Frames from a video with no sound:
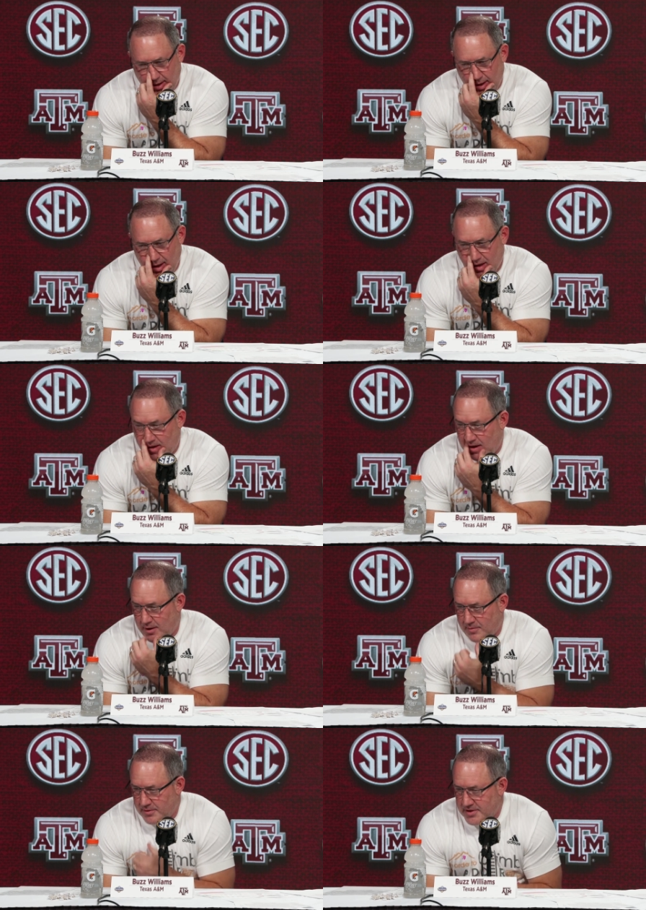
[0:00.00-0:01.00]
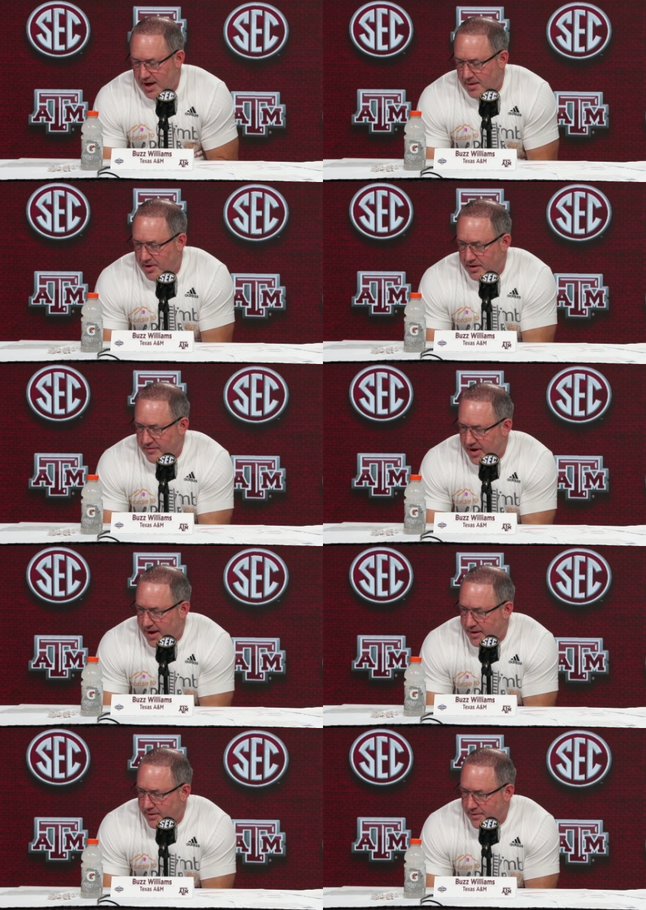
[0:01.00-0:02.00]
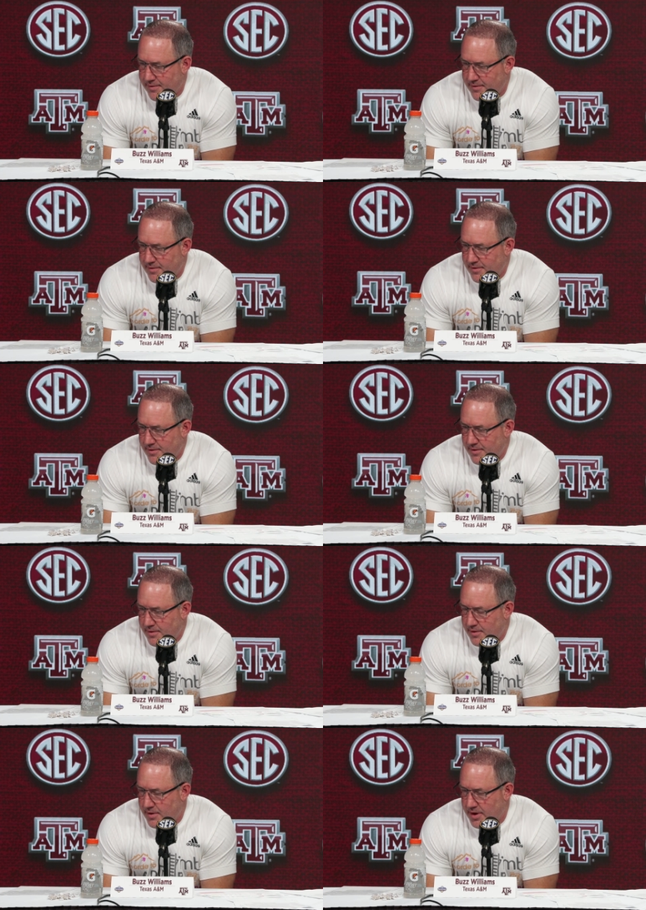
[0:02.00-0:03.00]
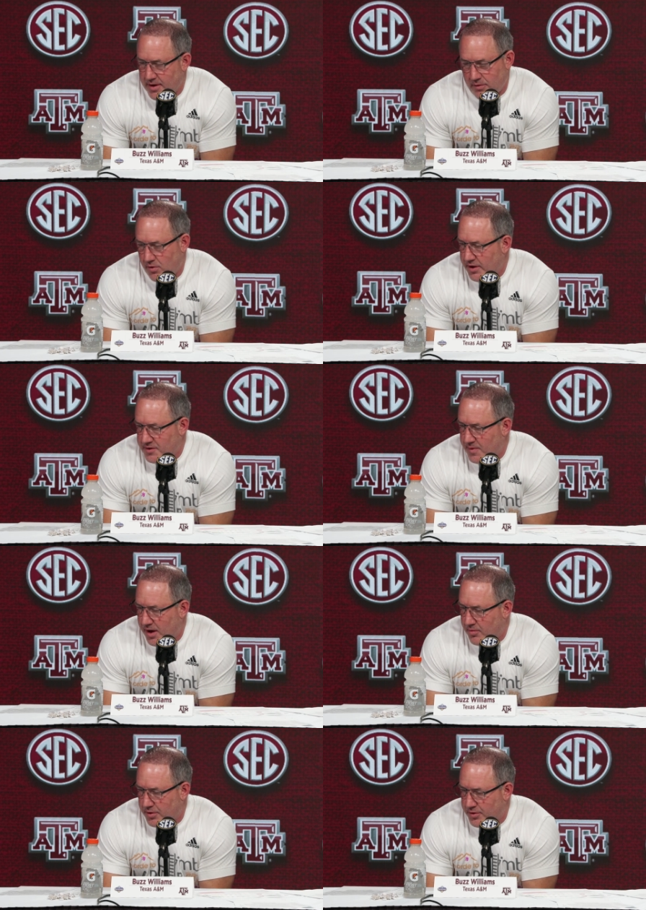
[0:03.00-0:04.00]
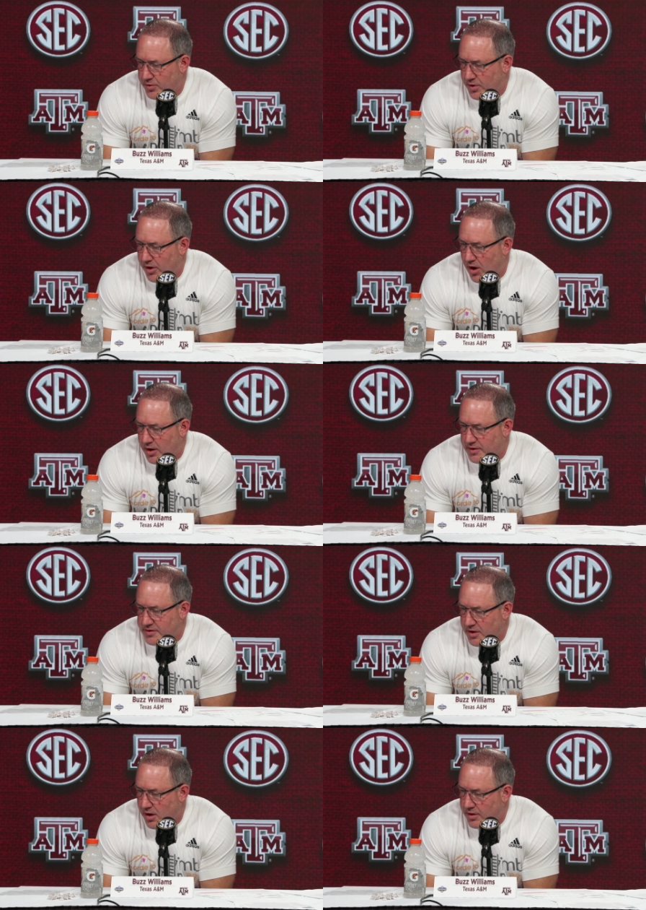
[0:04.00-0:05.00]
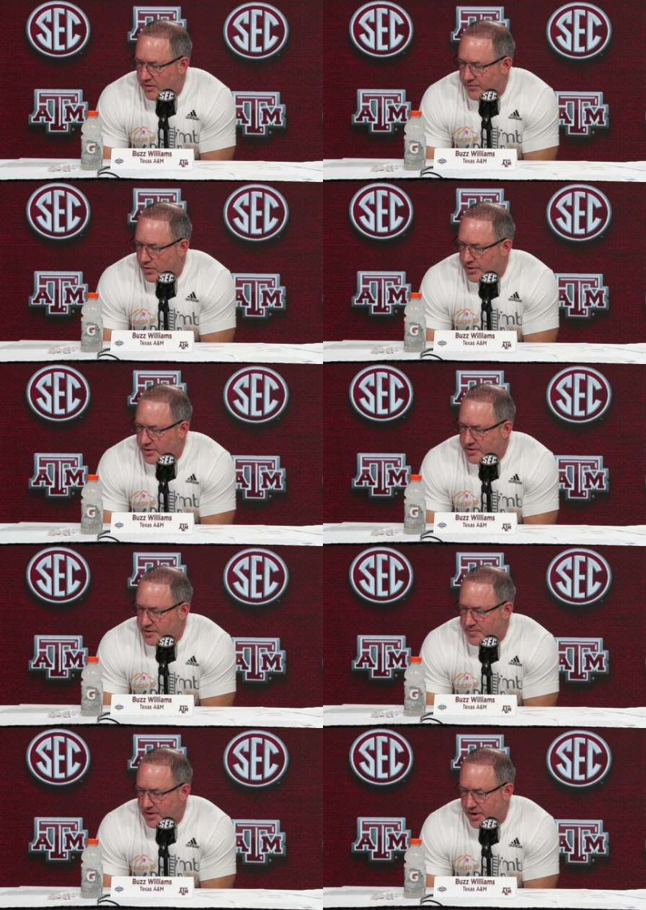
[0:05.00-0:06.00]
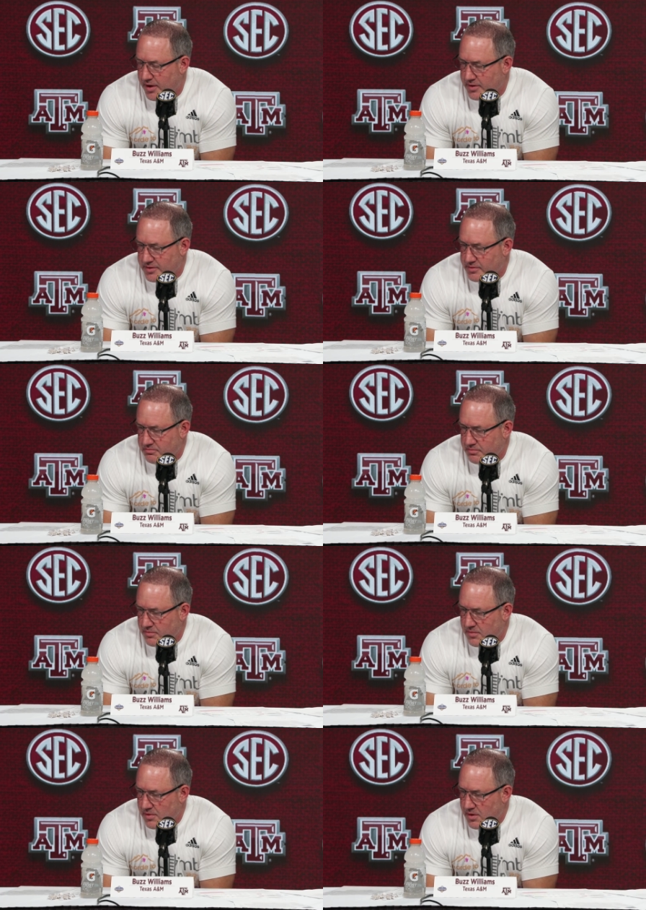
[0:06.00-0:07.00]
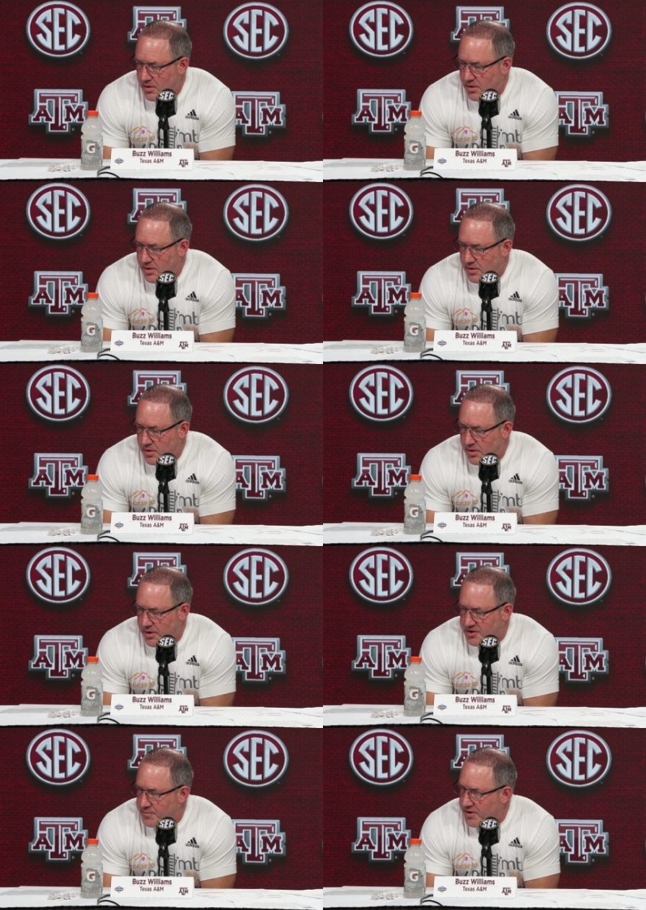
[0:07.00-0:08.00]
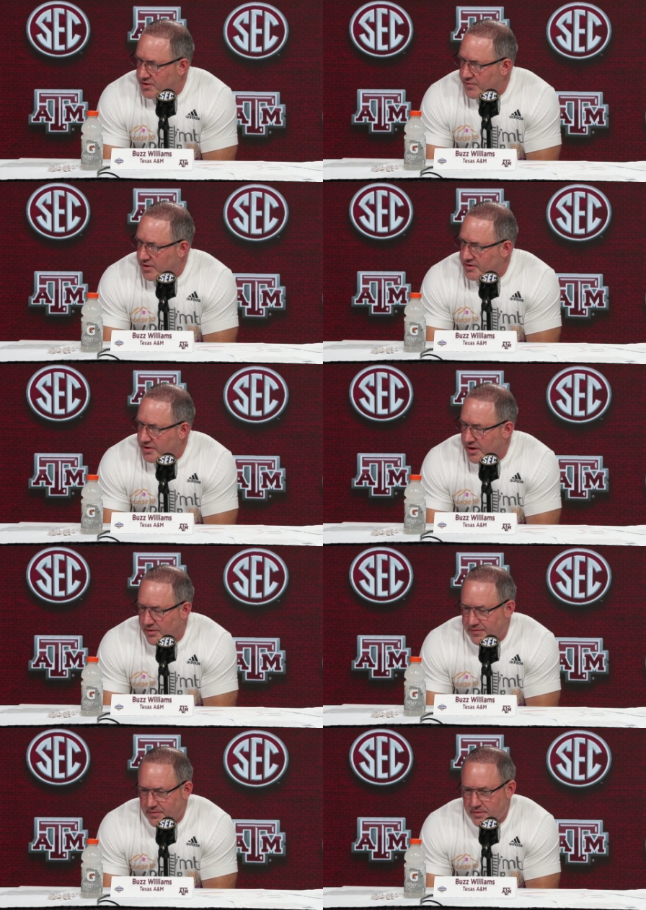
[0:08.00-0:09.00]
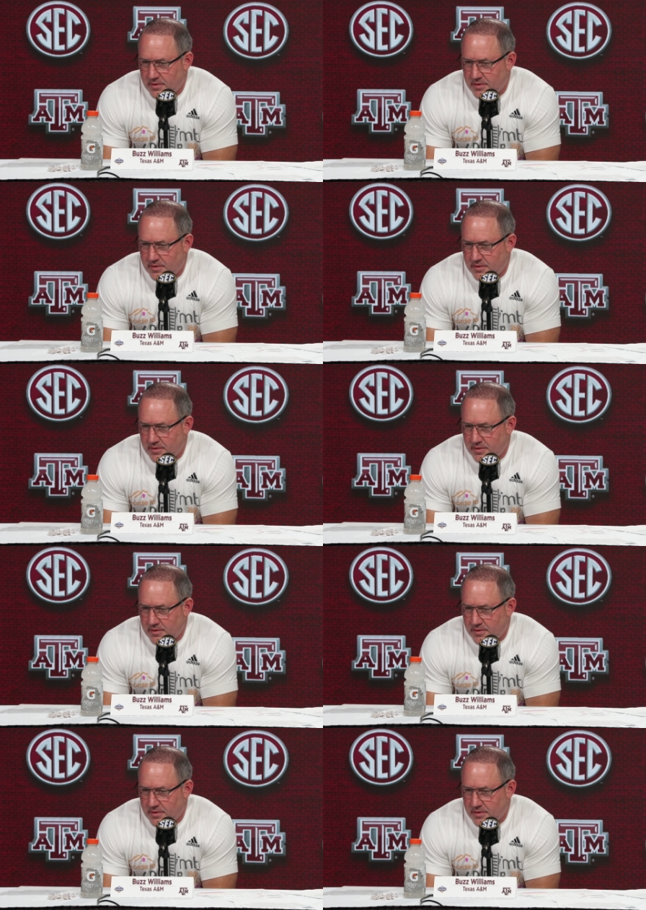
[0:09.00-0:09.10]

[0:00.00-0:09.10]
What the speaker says: Incredible job at Nevada. And then what he's been able to do at Arkansas in the 4 years he's been there, it speaks for itself.